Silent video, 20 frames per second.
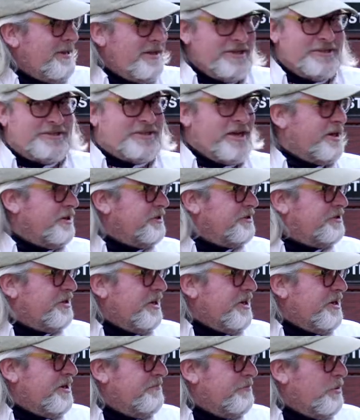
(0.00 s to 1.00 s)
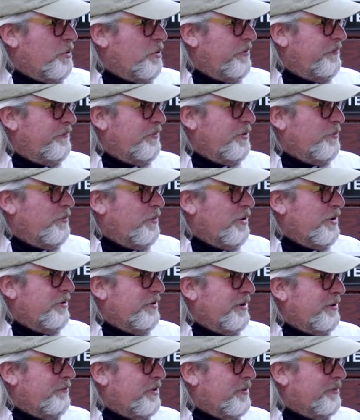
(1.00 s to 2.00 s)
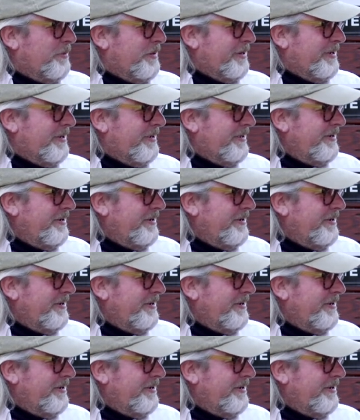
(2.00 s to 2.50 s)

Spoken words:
Is that a xenomorph you're wearing, Ripley?